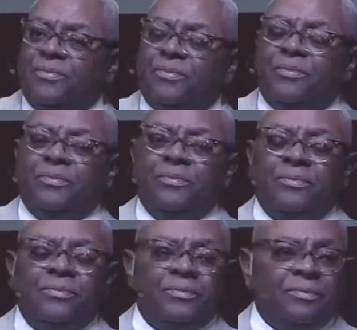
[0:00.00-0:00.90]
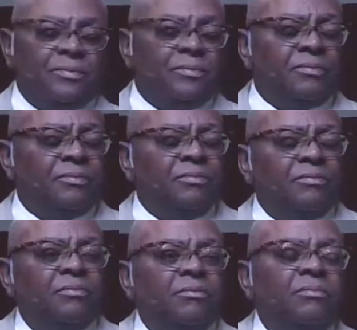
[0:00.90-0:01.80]

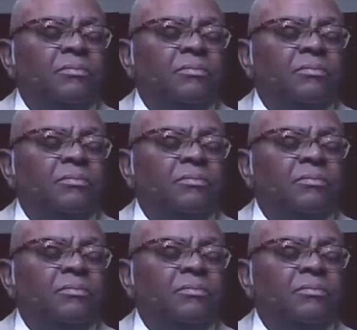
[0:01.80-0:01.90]
Nobody speaks.